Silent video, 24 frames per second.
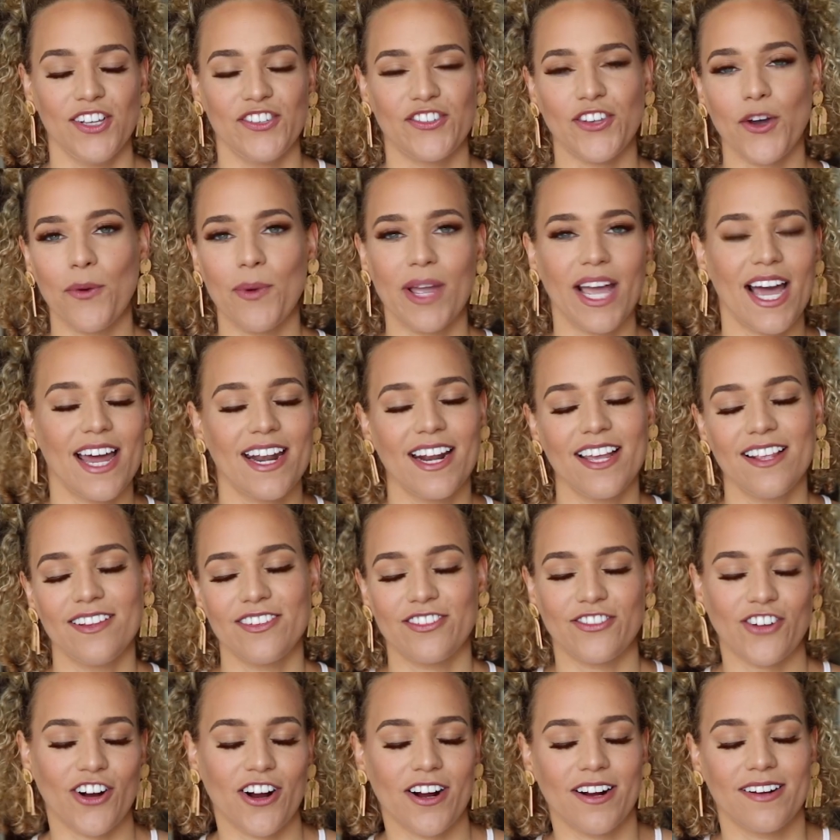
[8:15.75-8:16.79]
So we kind of
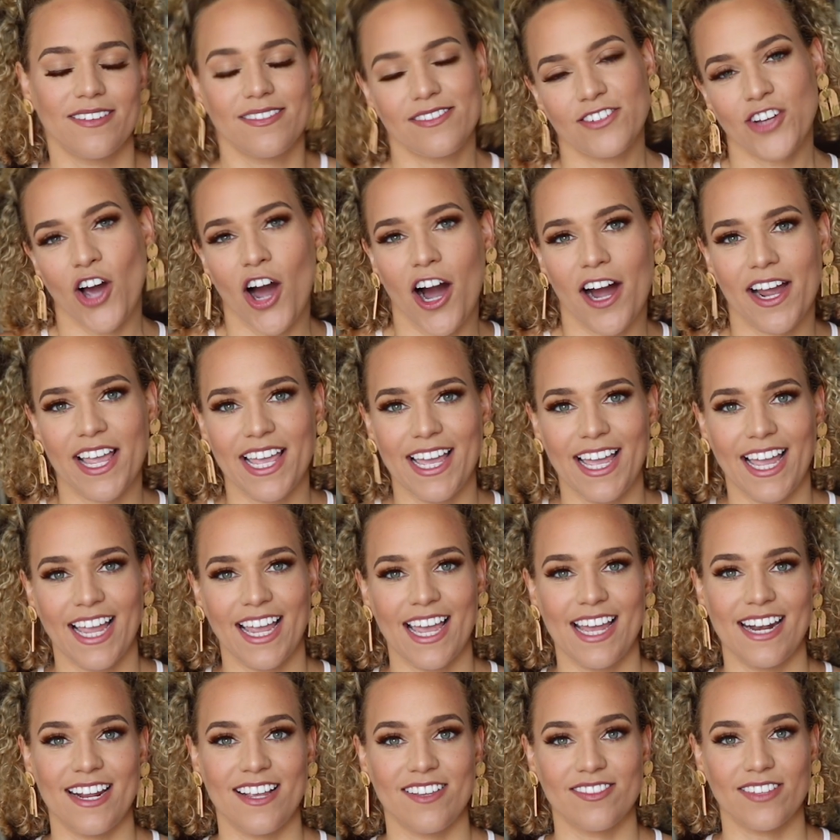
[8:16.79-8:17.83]
start
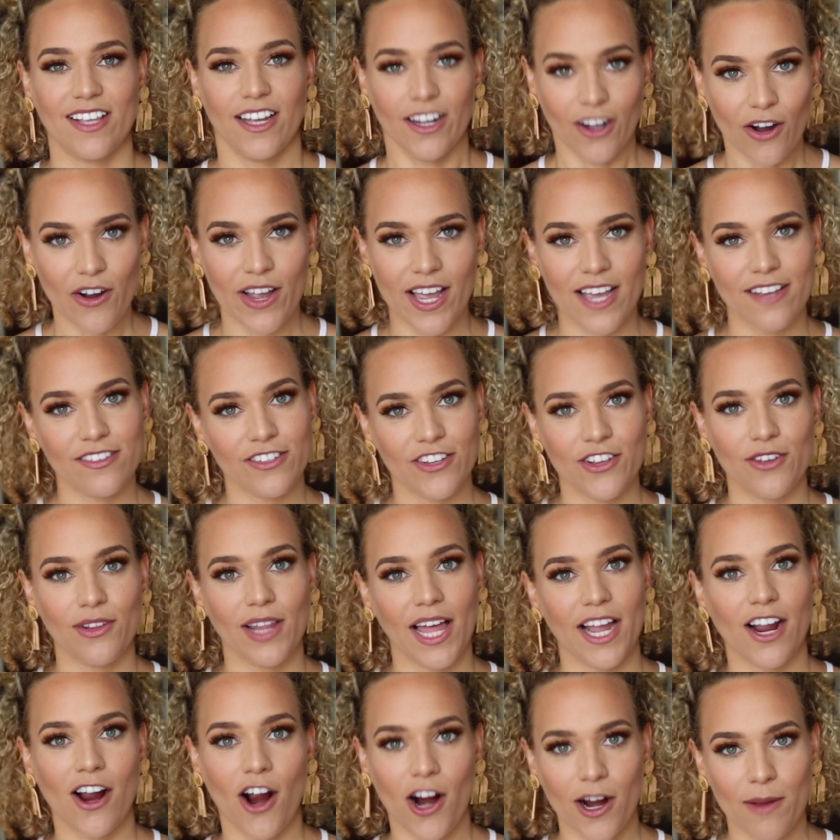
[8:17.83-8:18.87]
talking and he's like, okay, so you
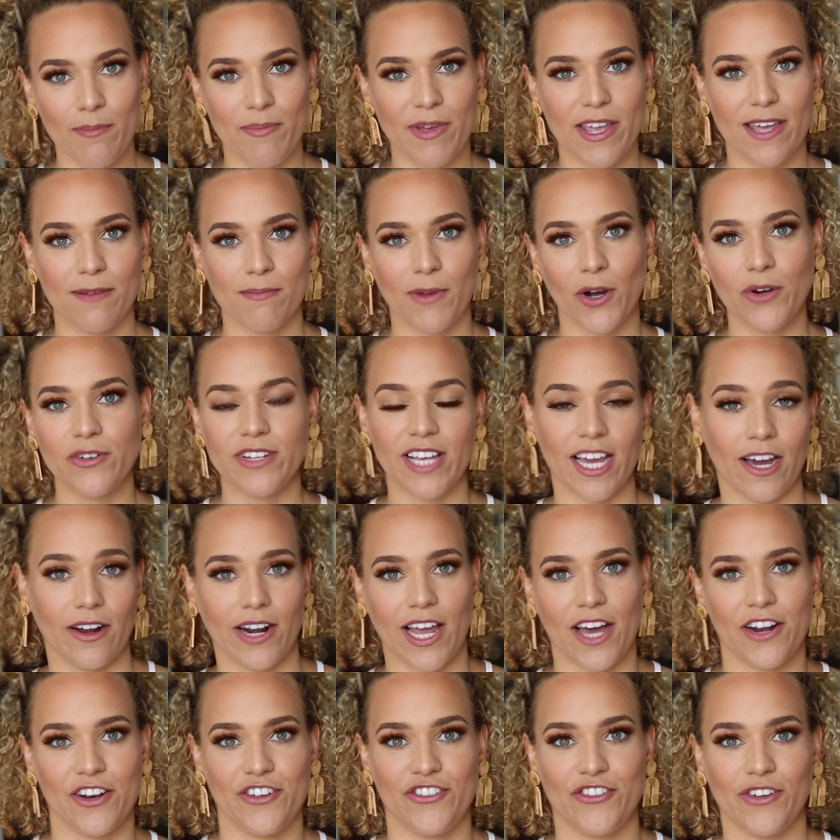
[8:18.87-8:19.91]
like R&B and
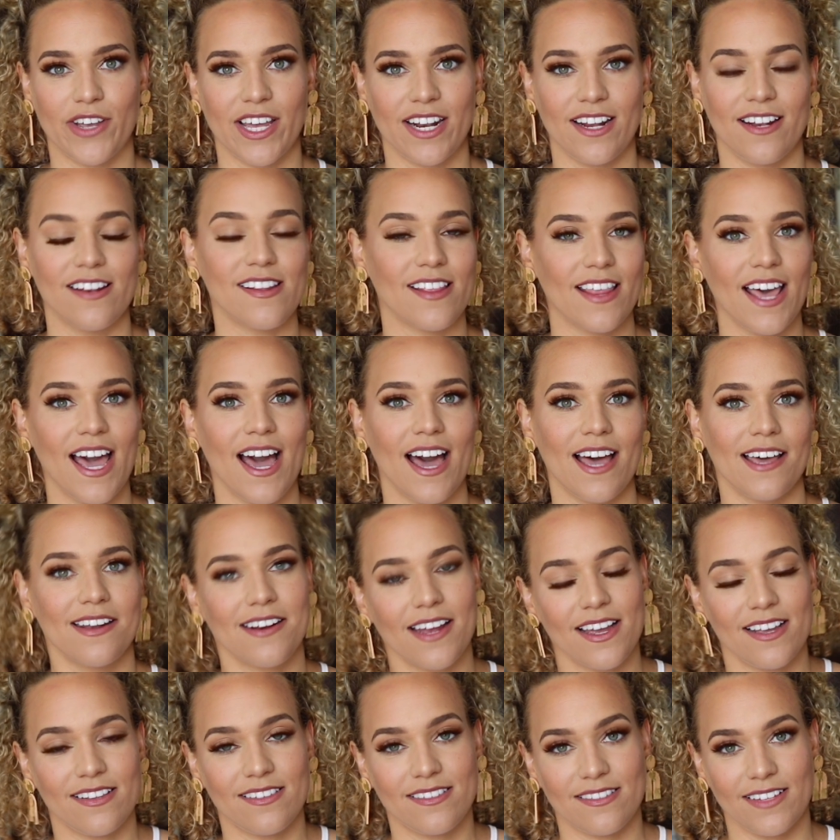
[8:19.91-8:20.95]
Motown. How did you get into that?
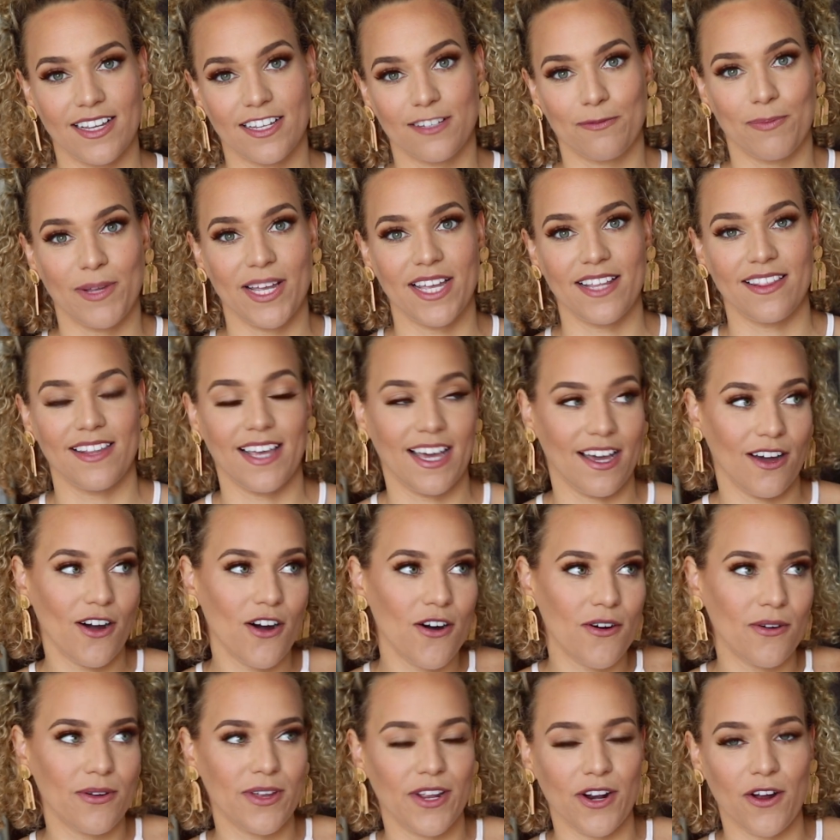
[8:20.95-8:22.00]
And I explain that,
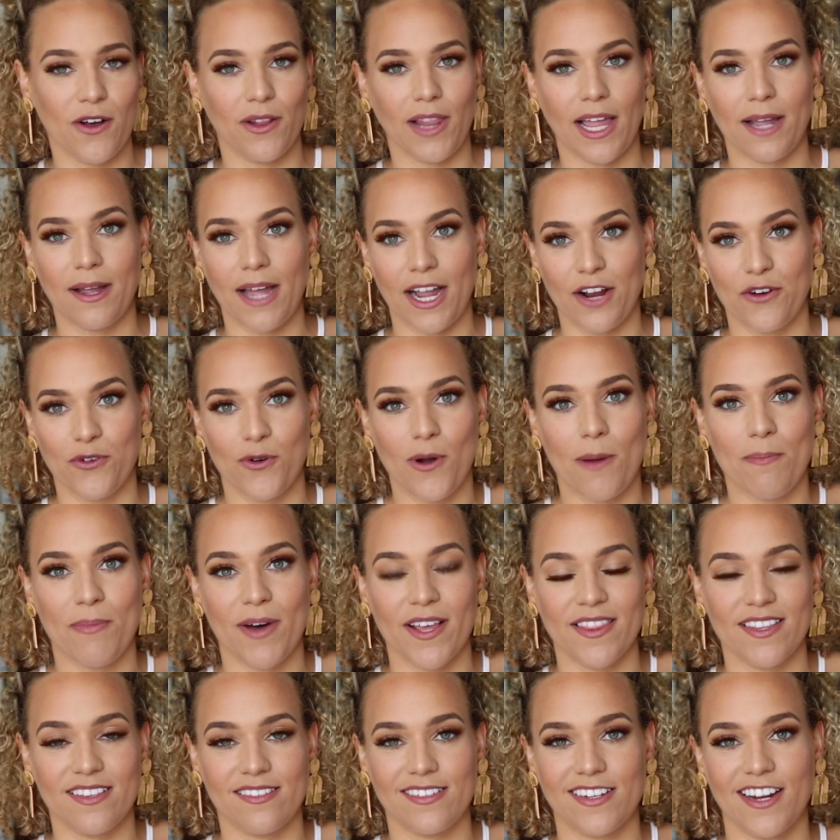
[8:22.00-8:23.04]
oh, you know, like I grew up
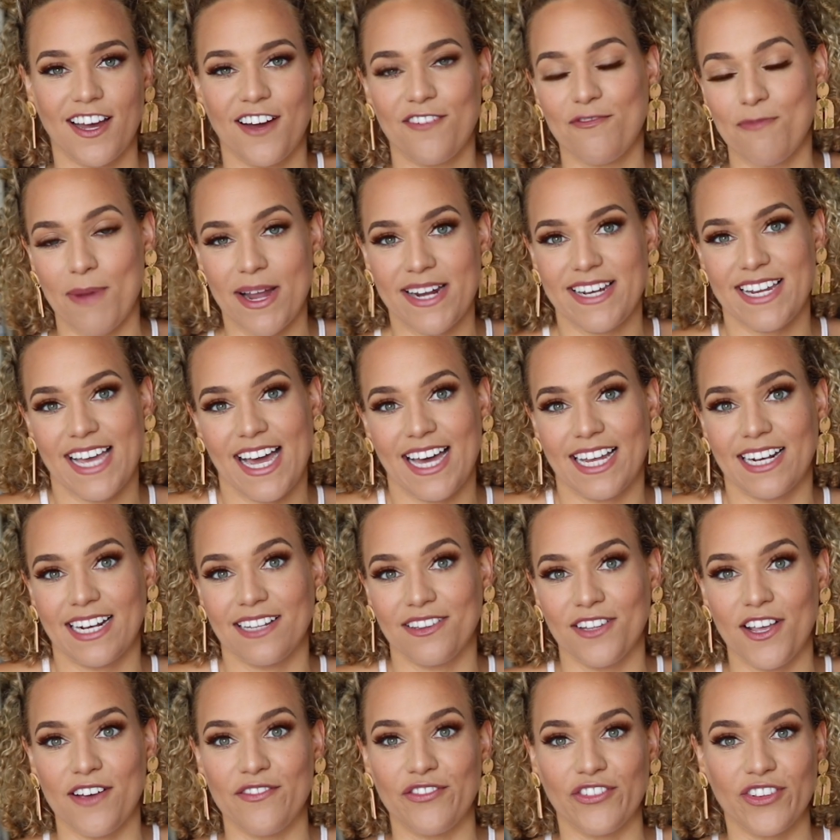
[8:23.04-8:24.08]
on this stuff. My dad
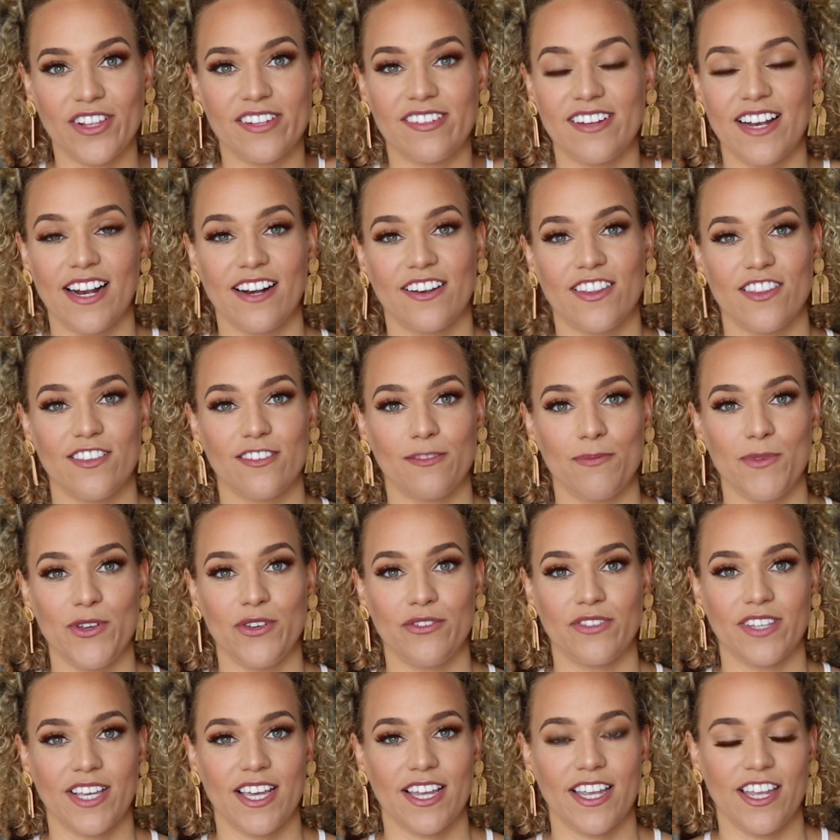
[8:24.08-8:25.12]
loves listening to this
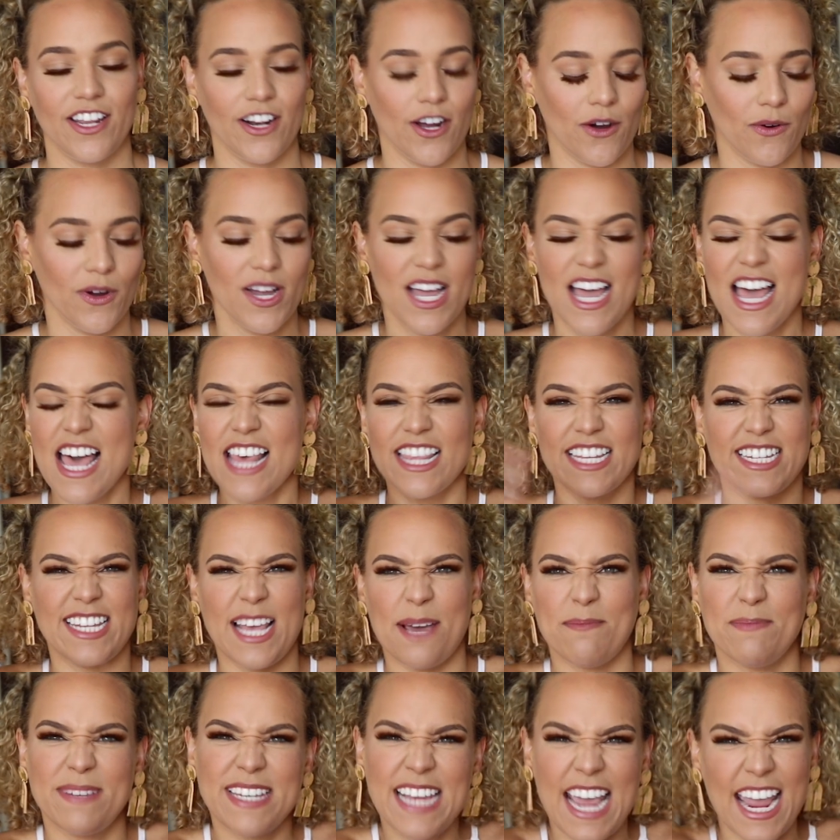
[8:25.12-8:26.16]
music, you know, The
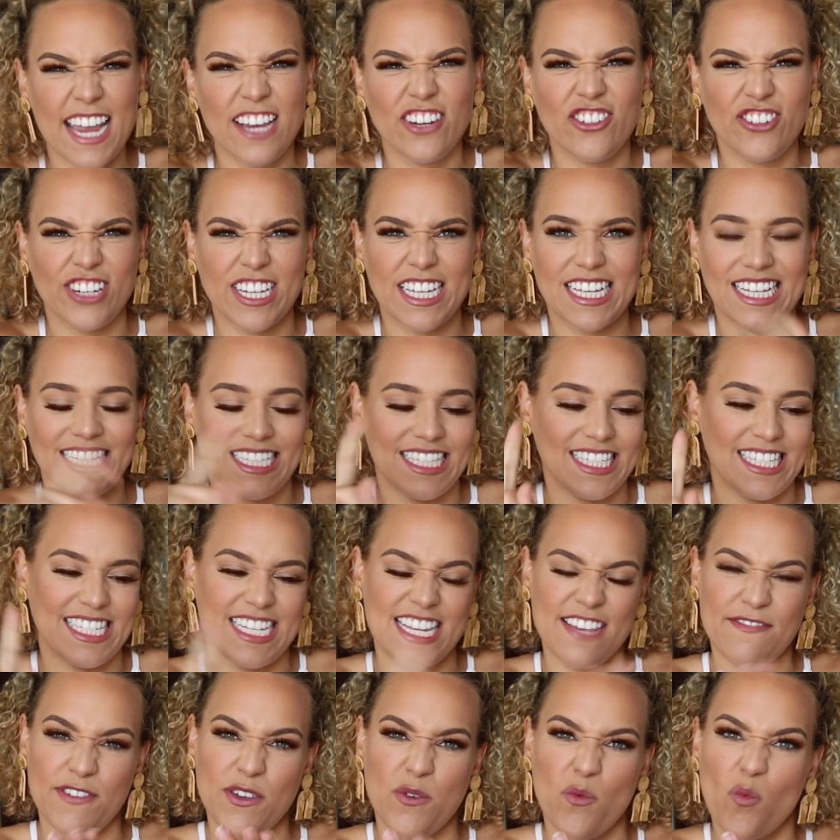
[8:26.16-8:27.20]
Temptations,
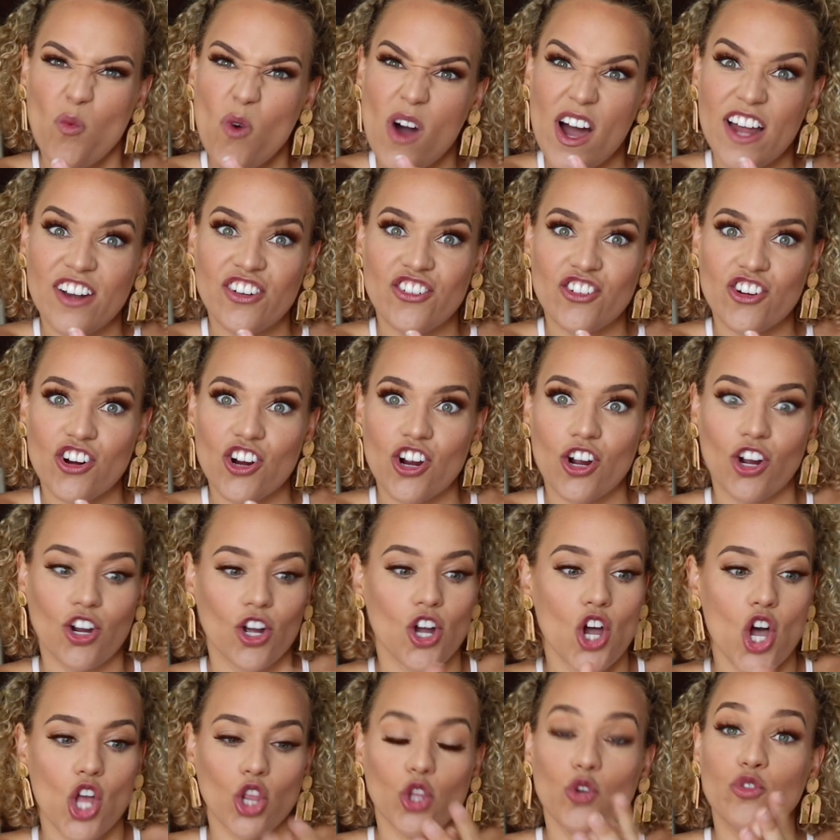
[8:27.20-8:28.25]
Stevie
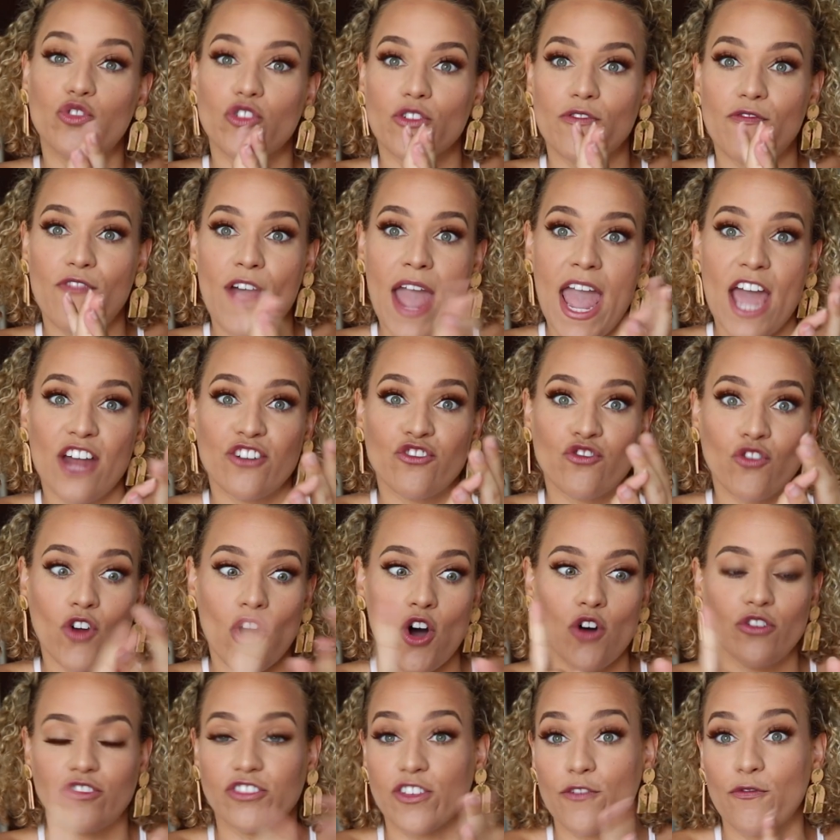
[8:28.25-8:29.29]
Wonder, Luther
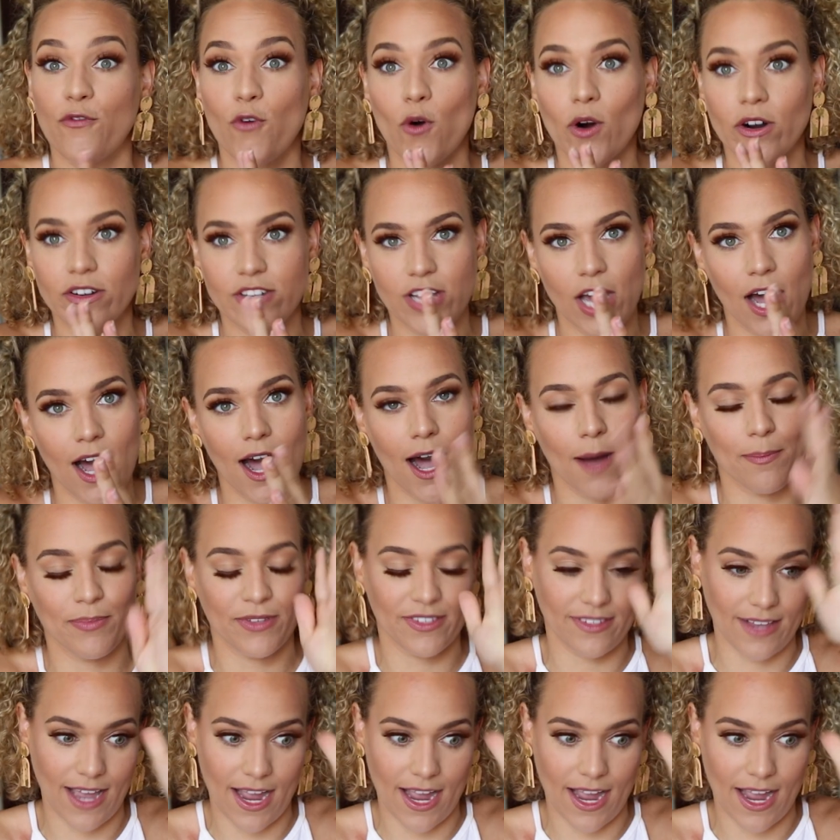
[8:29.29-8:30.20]
Vandross, The Four Tops.